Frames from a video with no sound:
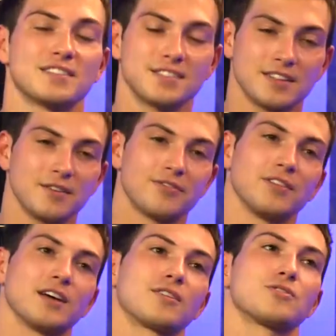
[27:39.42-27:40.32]
because if
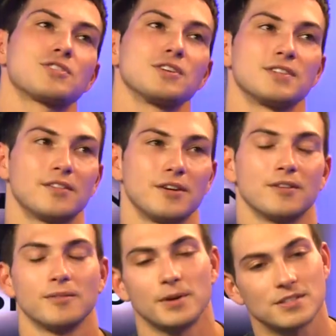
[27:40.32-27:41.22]
like Chrishell's not
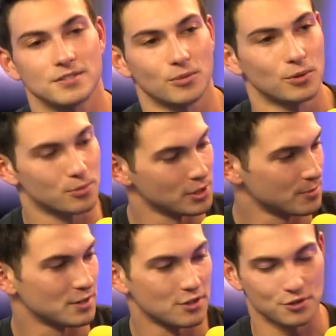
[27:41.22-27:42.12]
there, my the one who plays
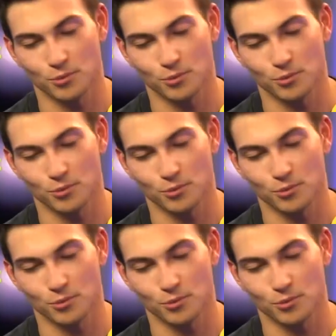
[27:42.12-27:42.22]
my sister,